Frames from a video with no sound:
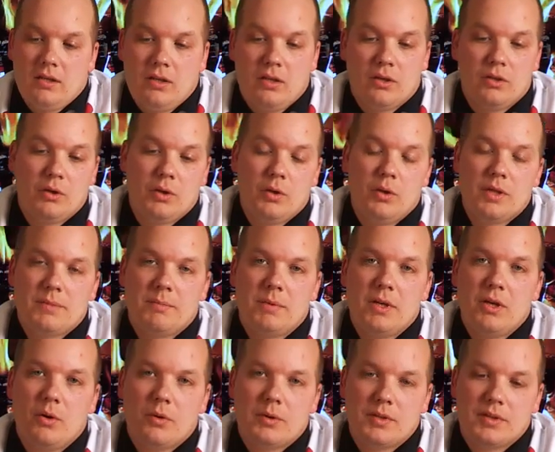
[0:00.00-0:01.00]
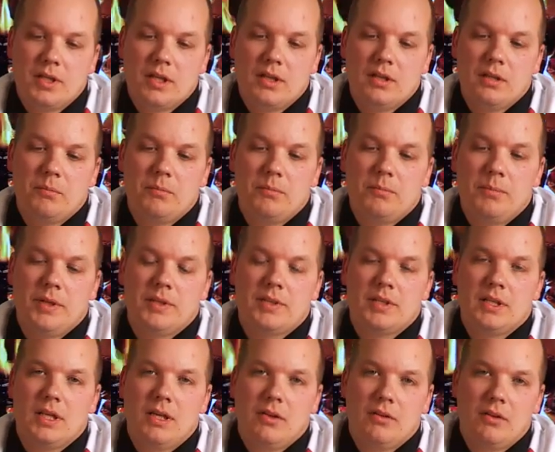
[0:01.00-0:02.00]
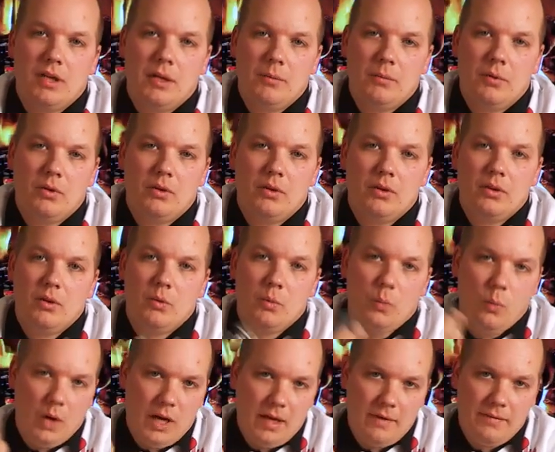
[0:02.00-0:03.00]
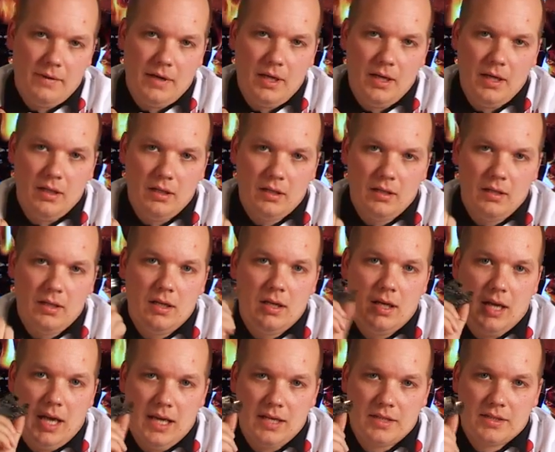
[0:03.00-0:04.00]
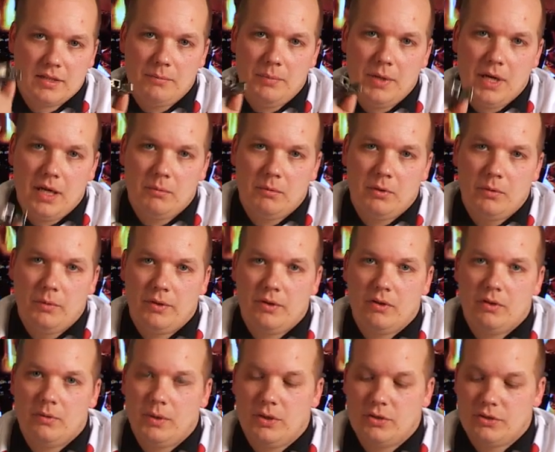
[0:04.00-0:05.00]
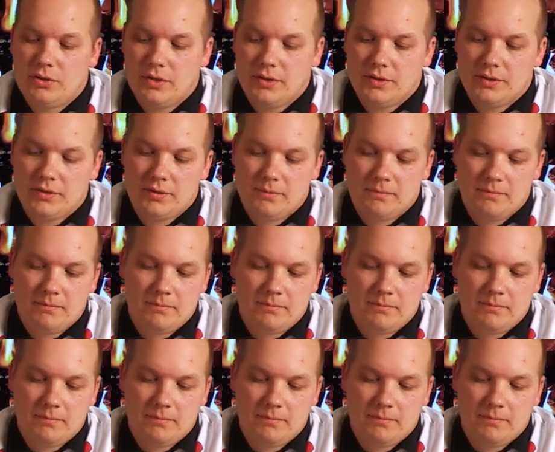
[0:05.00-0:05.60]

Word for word: You can do USB hosting, built-in Ethernet port, Wi-Fi, and it's compatible with Arduino Shields.